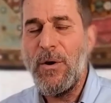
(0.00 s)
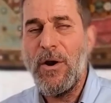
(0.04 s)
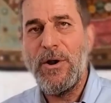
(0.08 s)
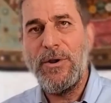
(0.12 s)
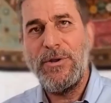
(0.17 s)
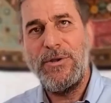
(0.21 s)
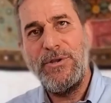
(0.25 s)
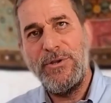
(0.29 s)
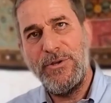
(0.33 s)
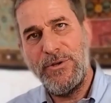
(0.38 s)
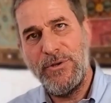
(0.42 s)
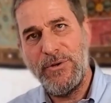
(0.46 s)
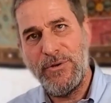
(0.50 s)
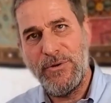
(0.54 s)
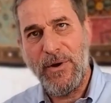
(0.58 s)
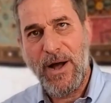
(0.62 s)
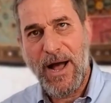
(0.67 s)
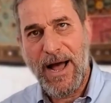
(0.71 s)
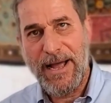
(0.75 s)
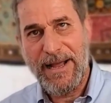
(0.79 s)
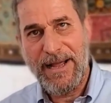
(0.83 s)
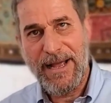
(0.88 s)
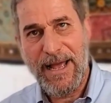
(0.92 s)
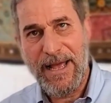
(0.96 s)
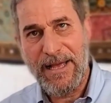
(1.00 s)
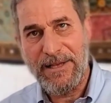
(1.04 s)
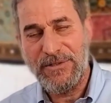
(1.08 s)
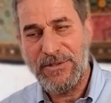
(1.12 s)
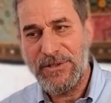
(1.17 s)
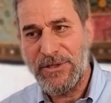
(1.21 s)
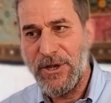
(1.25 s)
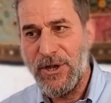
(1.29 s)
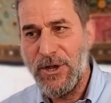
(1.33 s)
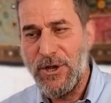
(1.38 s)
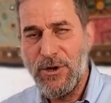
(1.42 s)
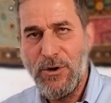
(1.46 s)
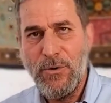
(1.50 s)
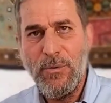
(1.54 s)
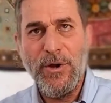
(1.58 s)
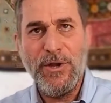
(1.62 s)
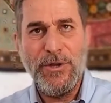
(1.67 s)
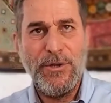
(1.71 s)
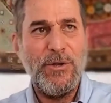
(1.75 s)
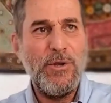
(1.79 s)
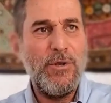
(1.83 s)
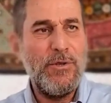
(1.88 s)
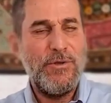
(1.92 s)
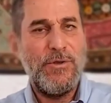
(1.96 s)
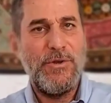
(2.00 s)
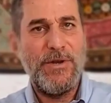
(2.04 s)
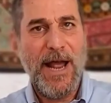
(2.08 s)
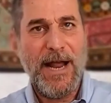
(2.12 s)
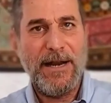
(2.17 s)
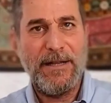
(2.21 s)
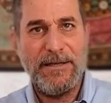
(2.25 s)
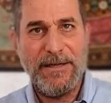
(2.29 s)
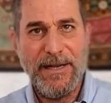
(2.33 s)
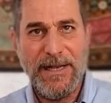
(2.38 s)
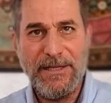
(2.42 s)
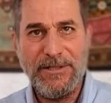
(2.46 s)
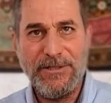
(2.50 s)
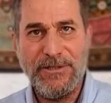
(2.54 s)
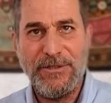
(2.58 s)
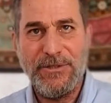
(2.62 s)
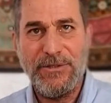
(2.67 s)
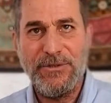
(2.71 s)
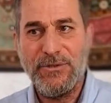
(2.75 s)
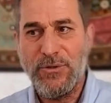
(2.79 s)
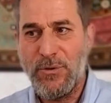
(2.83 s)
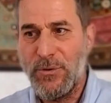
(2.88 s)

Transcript: are you, I ask? Who are you, the United Nations,